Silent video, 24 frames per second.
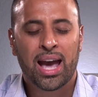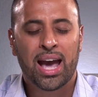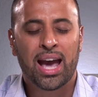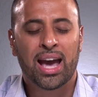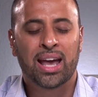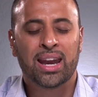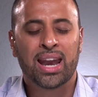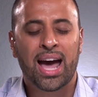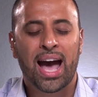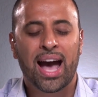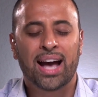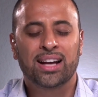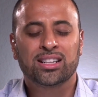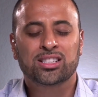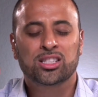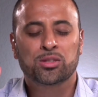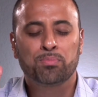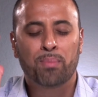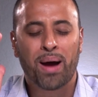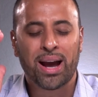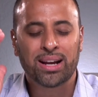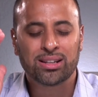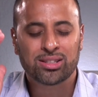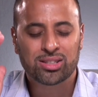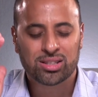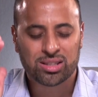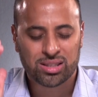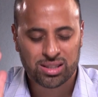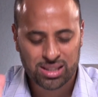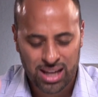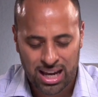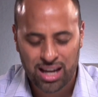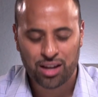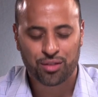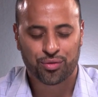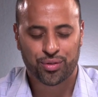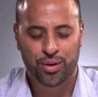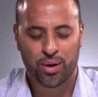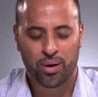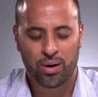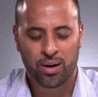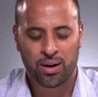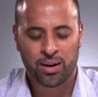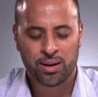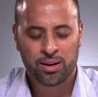and as my Savior.